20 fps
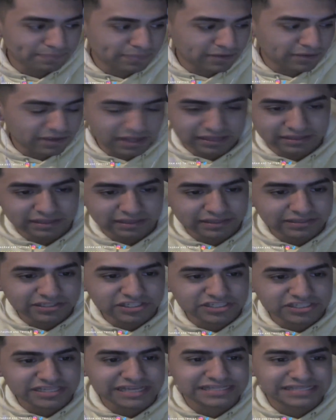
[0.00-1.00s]
And then he just
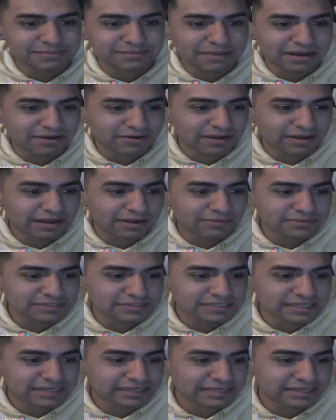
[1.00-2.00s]
takes him out. I was
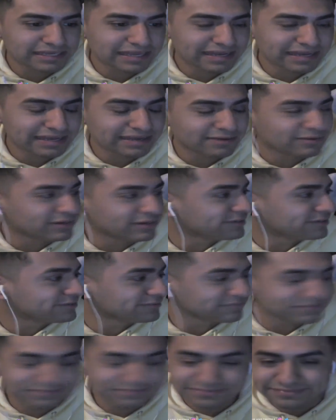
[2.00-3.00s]
like, yeah, well,
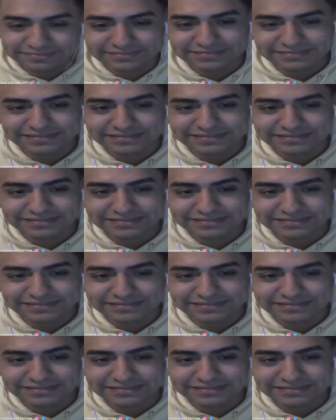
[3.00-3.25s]
I